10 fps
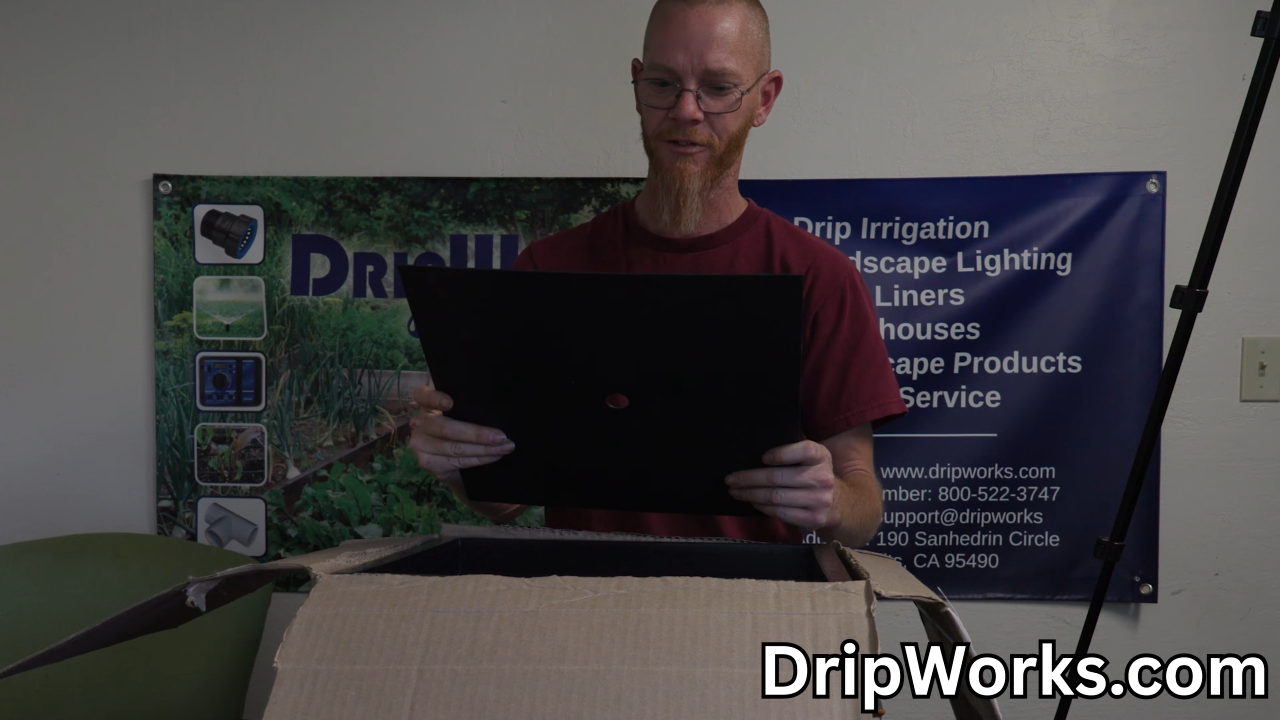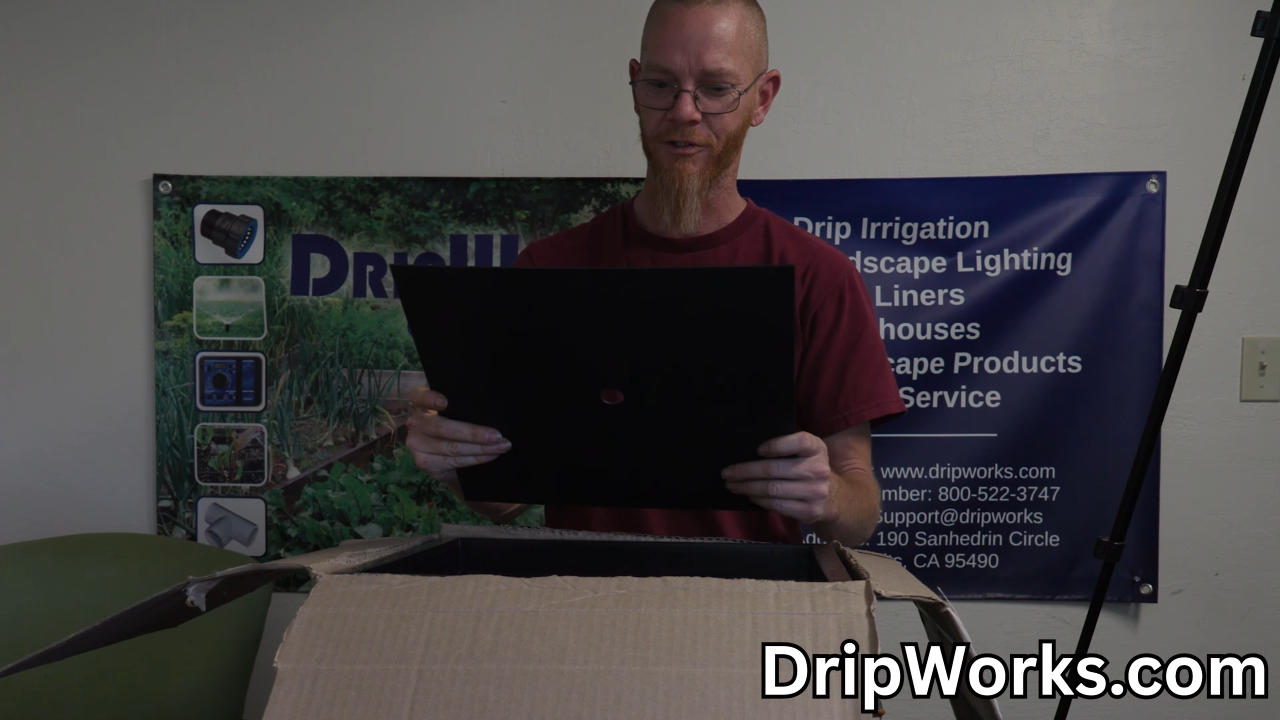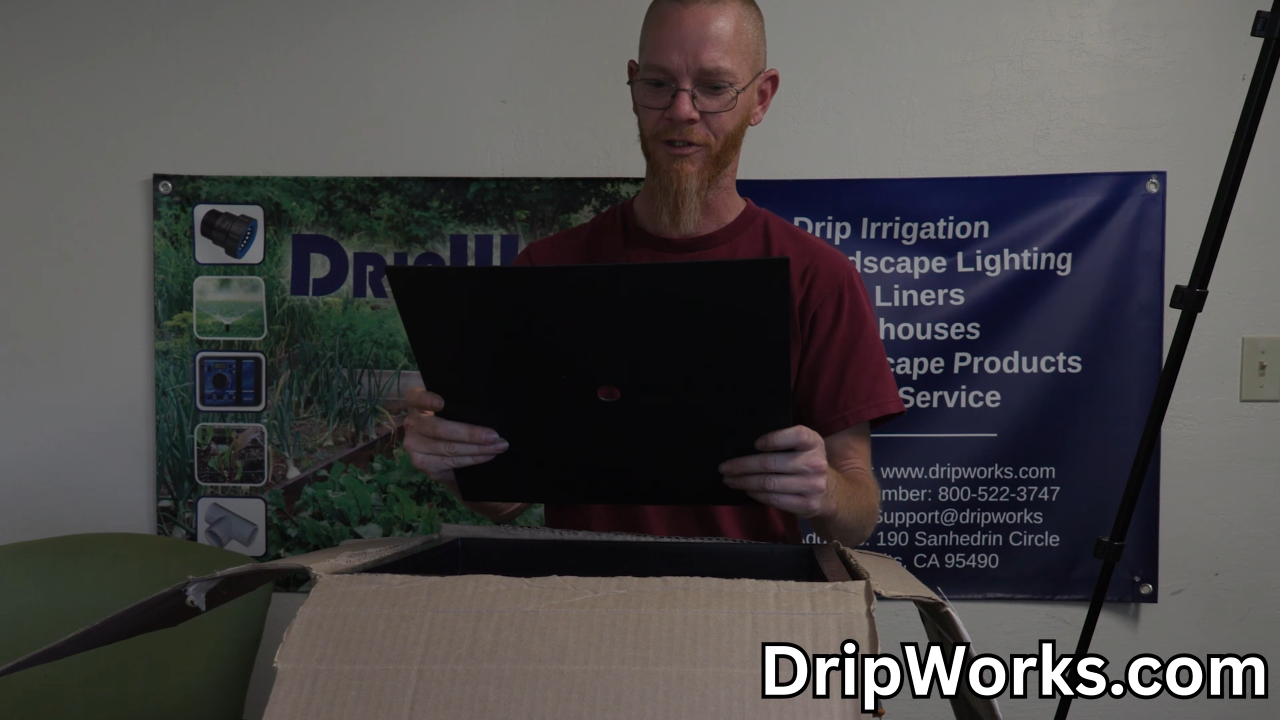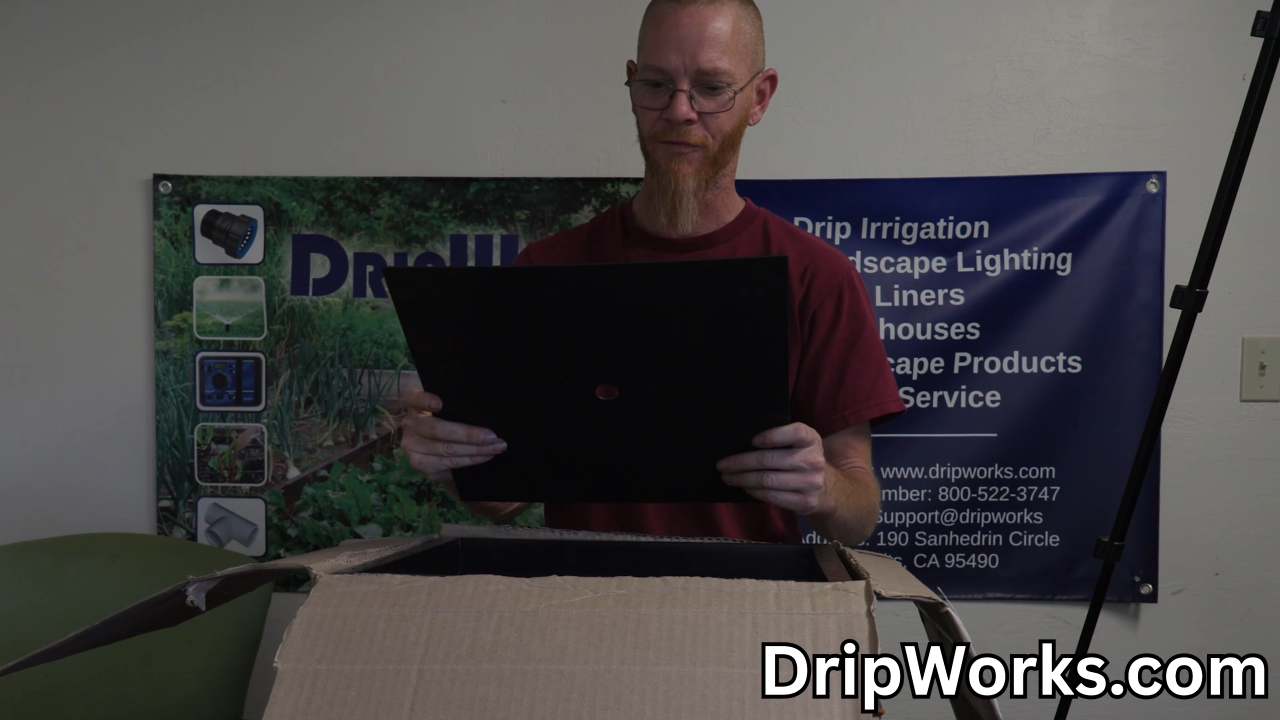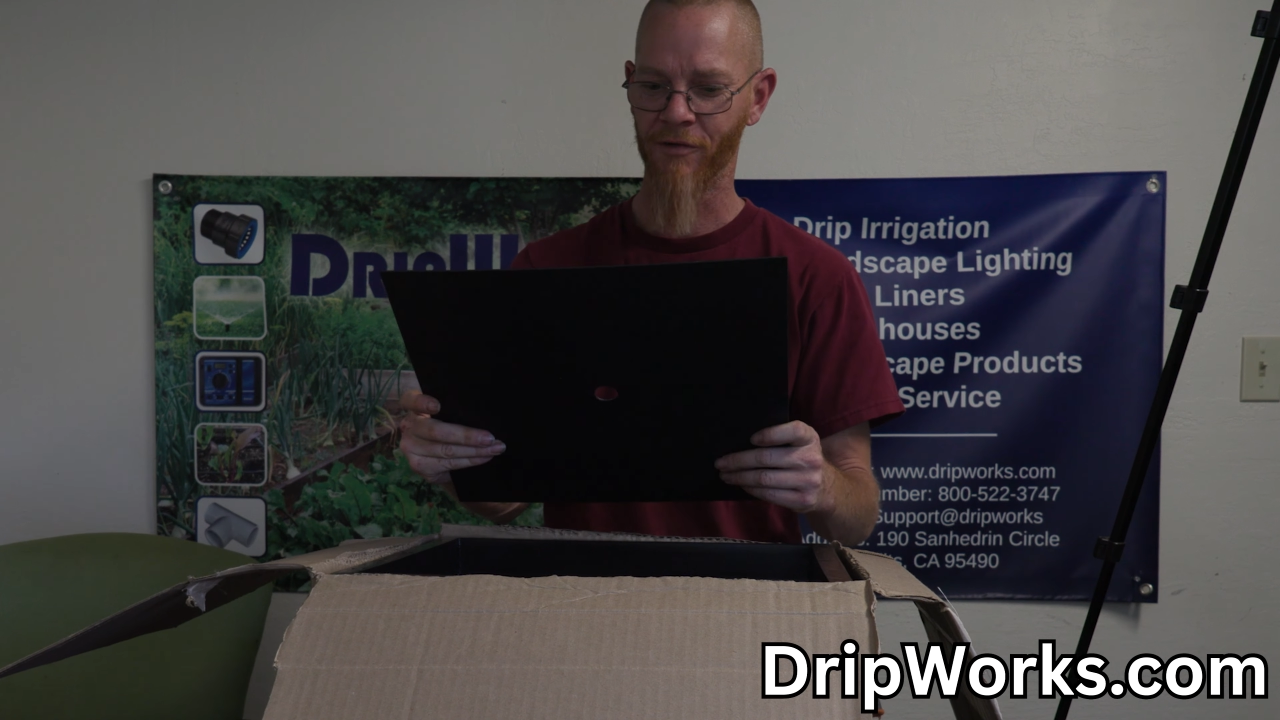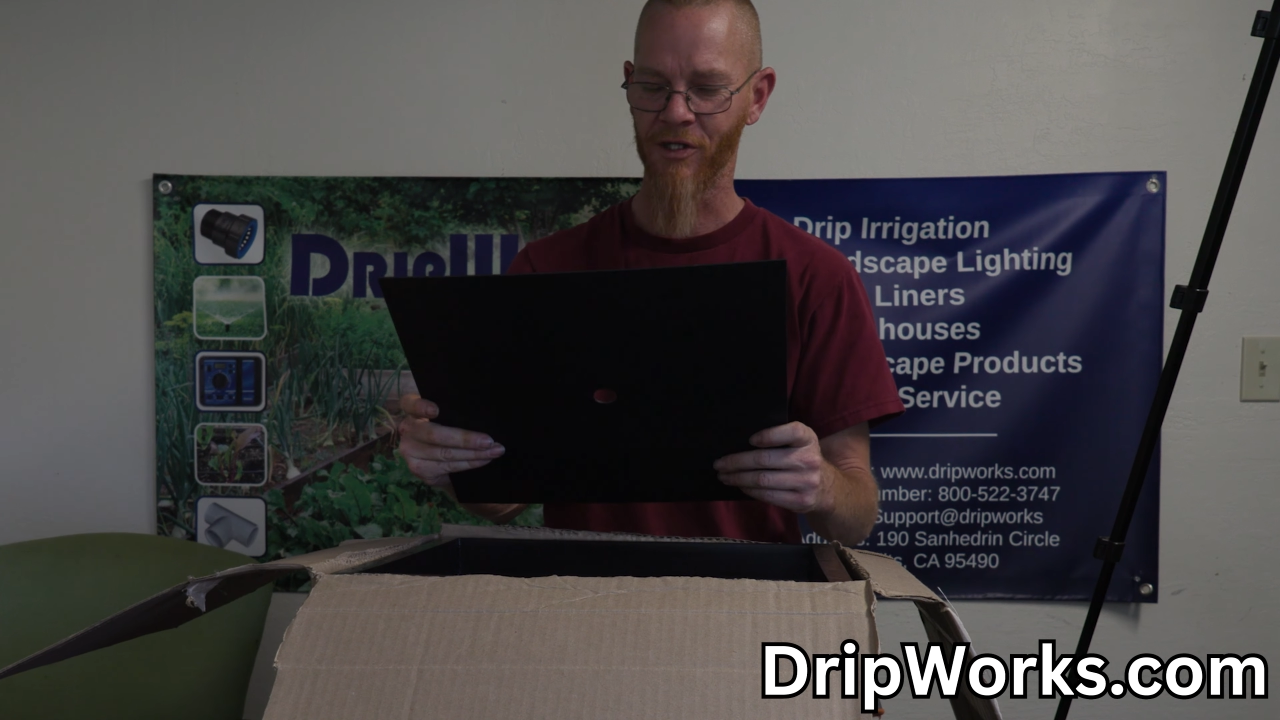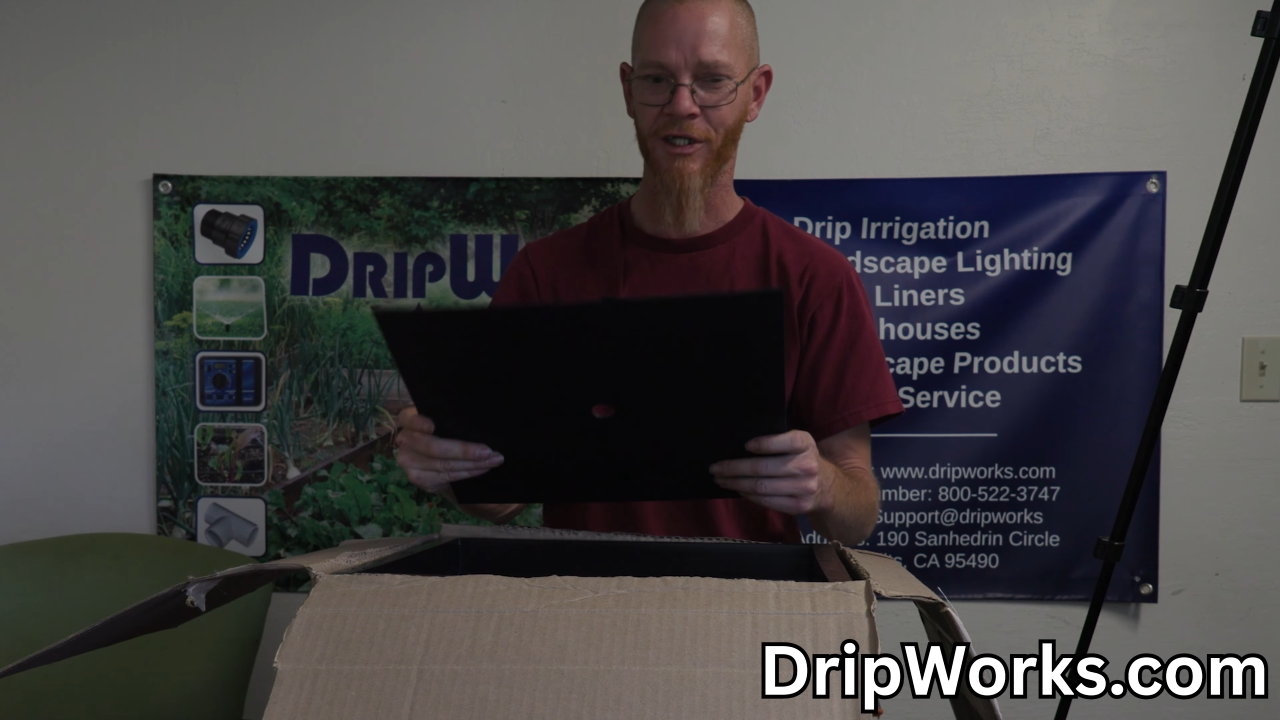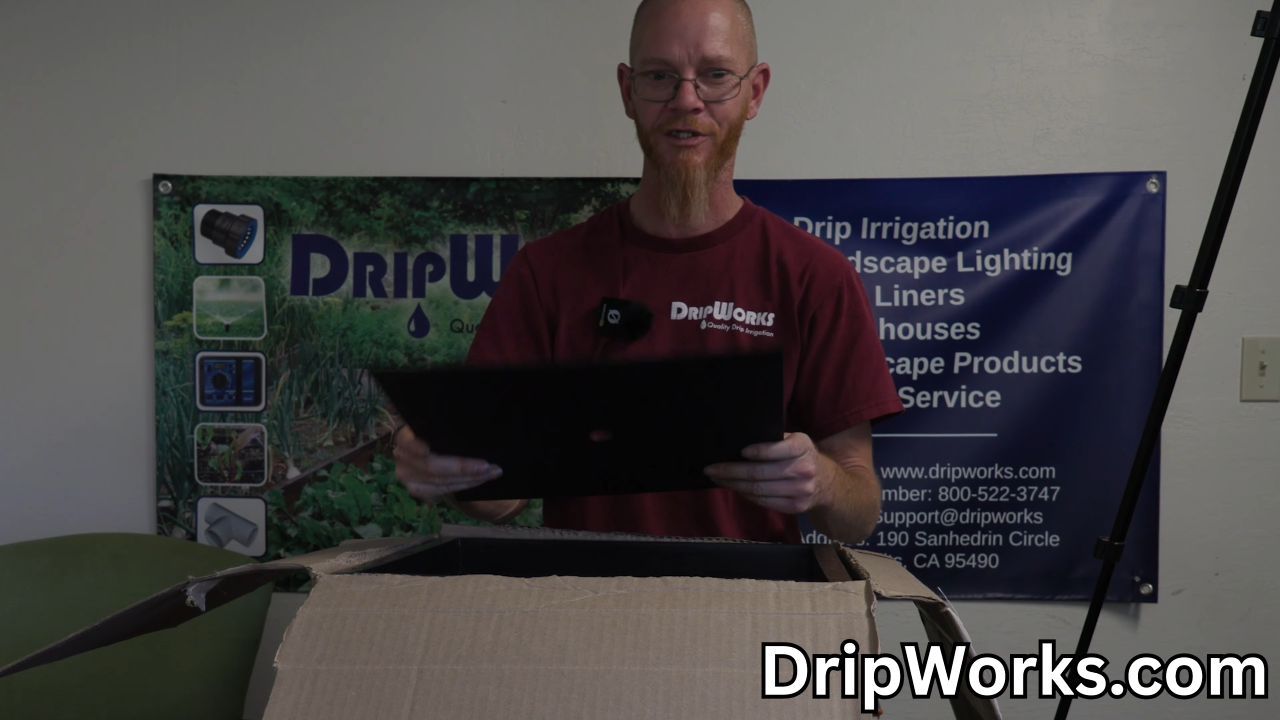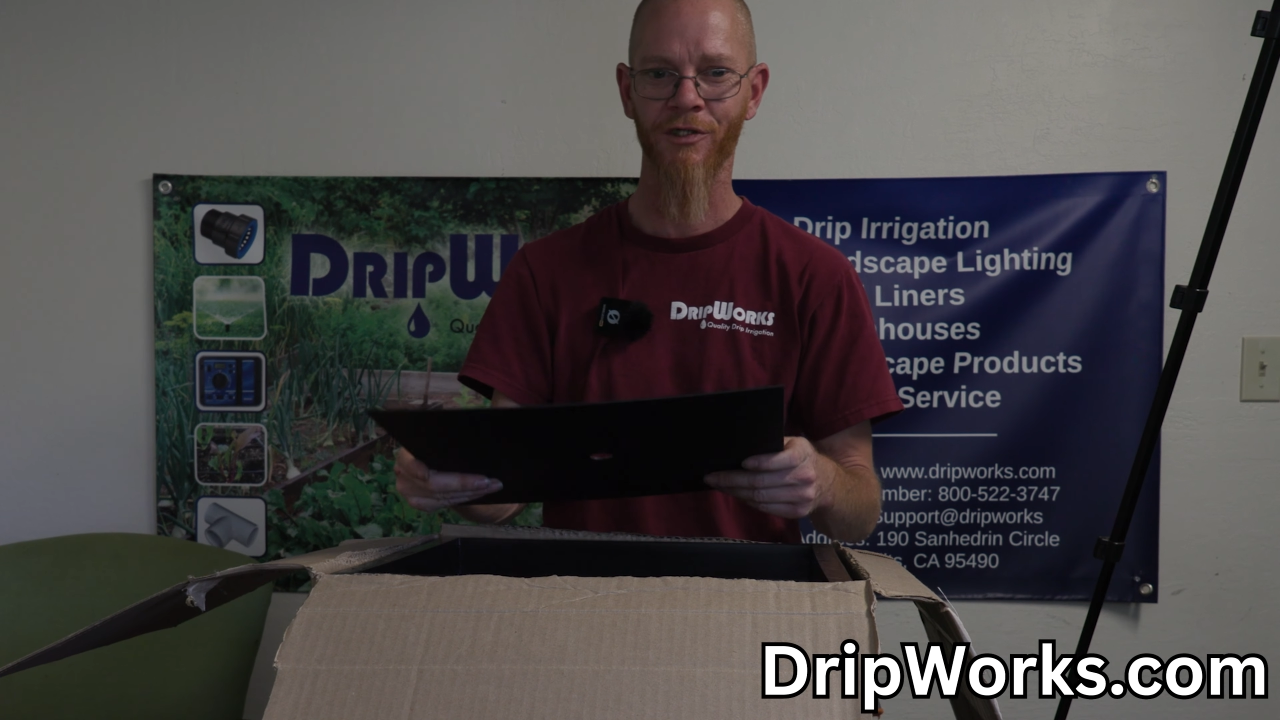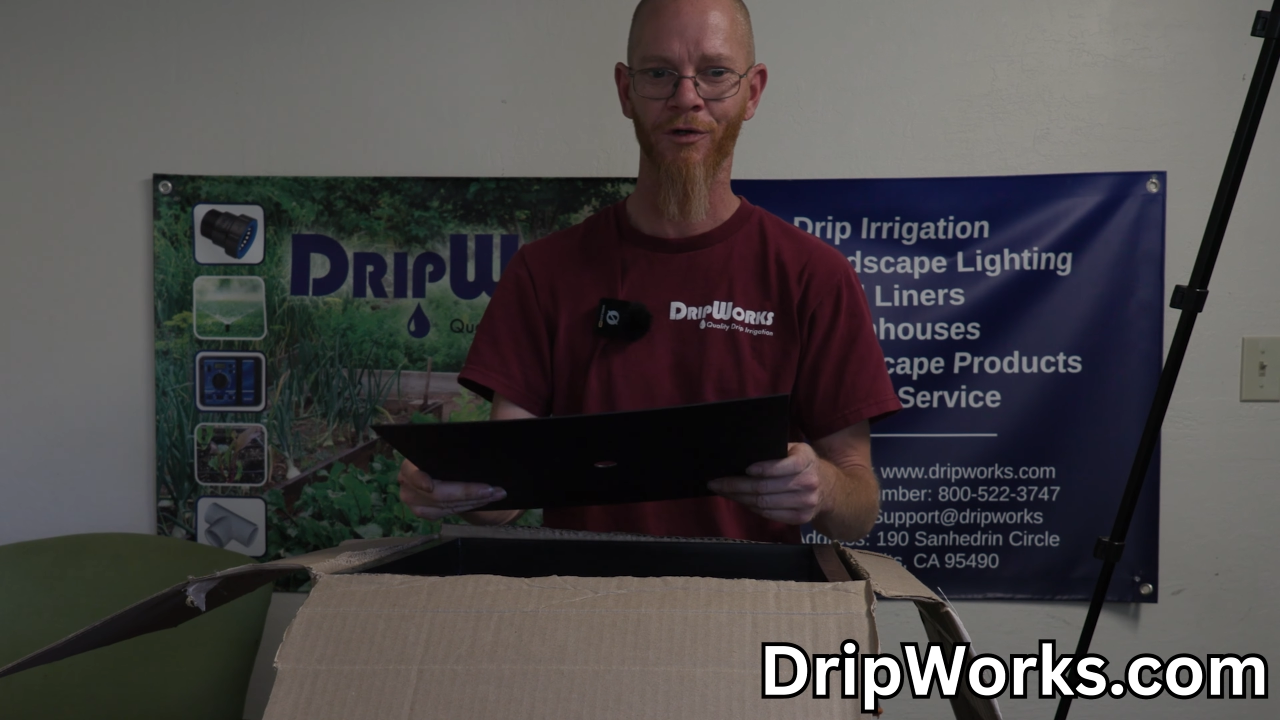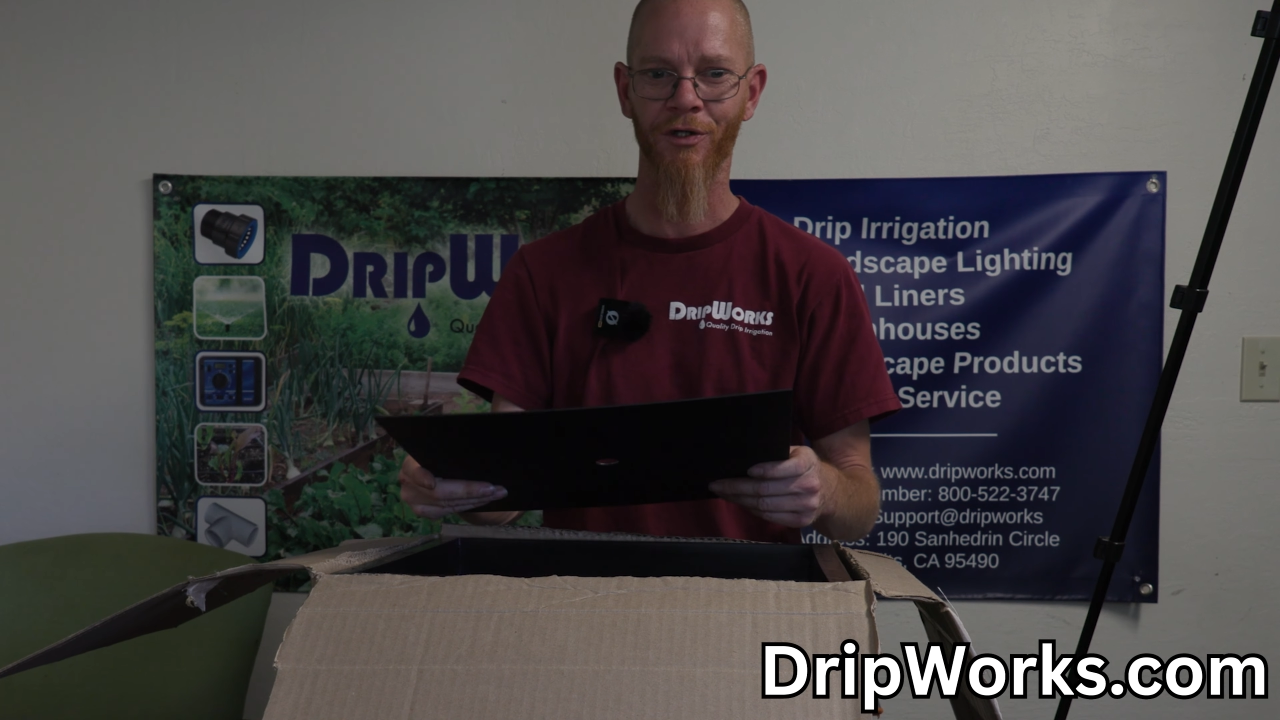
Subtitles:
so you never have to guess at what